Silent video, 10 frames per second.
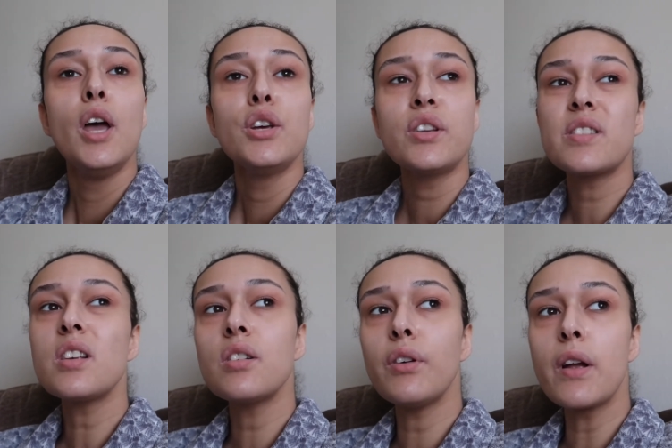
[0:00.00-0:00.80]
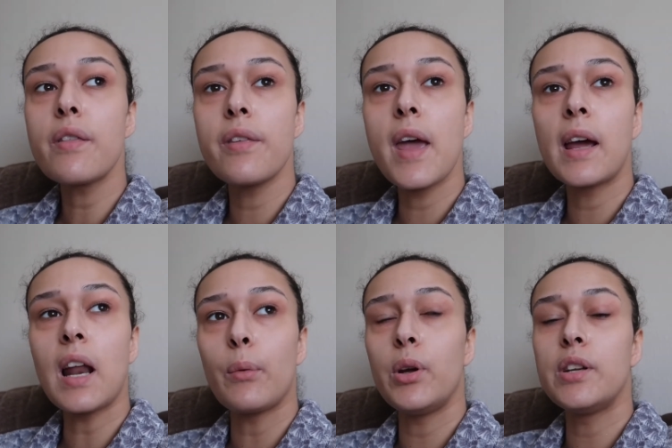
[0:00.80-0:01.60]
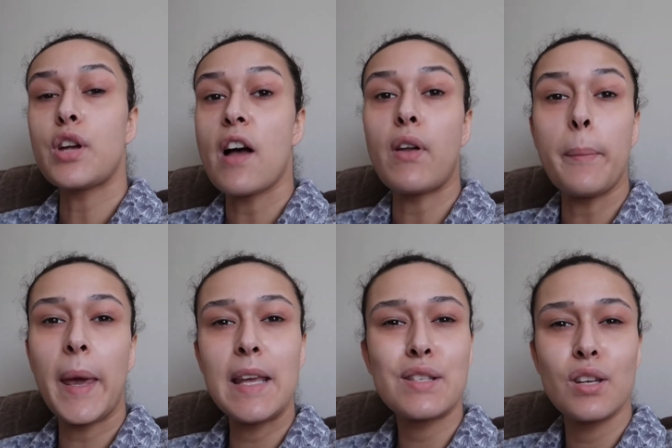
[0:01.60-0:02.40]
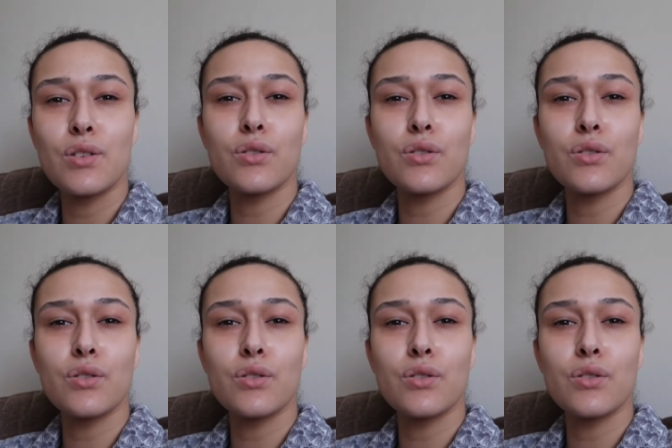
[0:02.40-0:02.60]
she does her own thing like we each have like pizzas